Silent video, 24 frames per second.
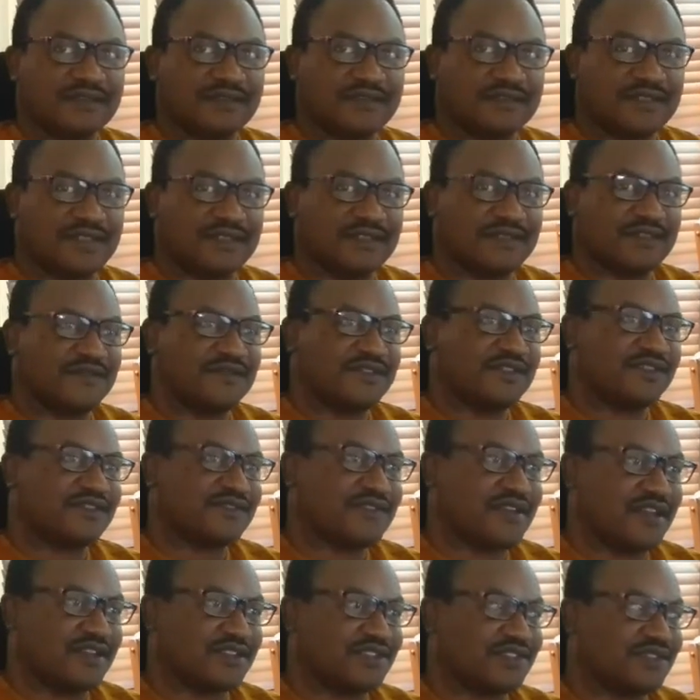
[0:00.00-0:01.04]
sense of
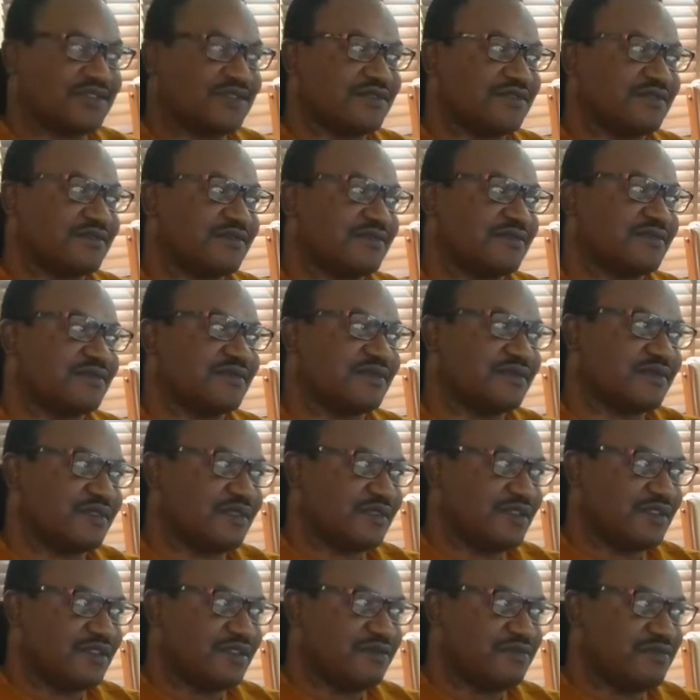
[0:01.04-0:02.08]
interaction
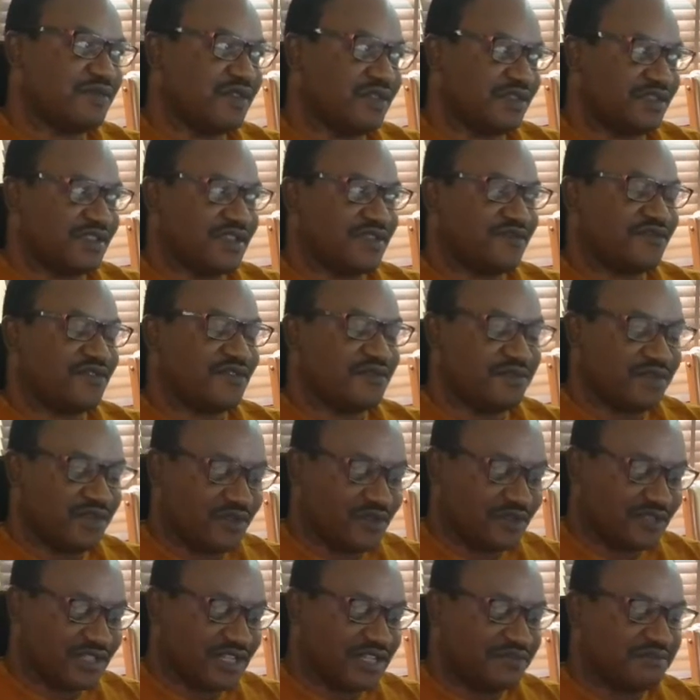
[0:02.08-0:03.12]
may therefore
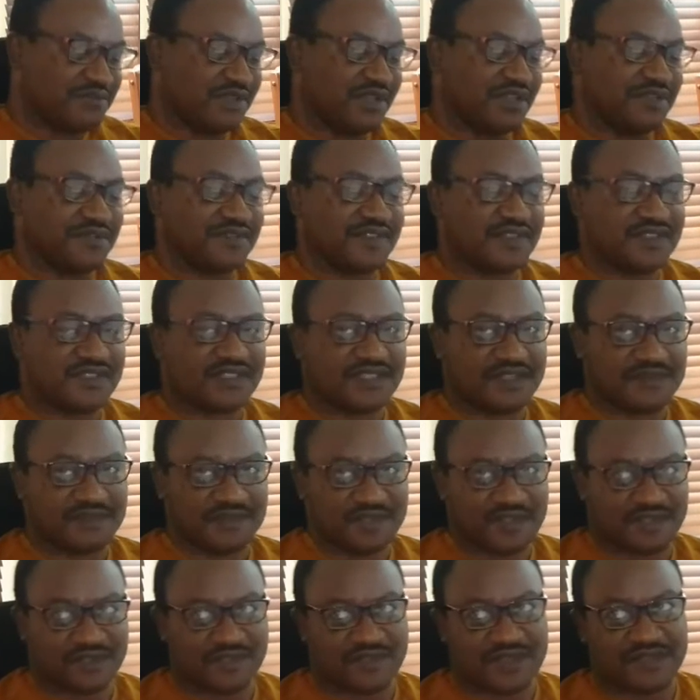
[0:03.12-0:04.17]
be altered. Belief
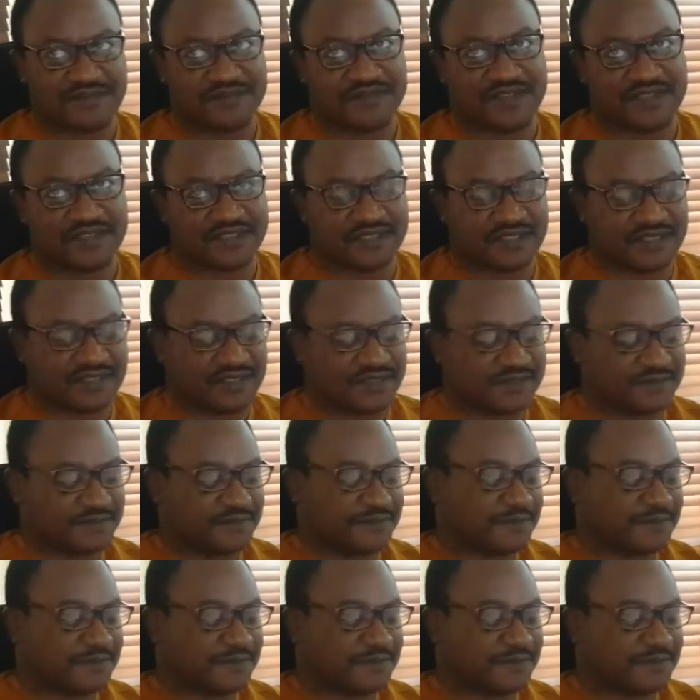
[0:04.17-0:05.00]
system is also affected.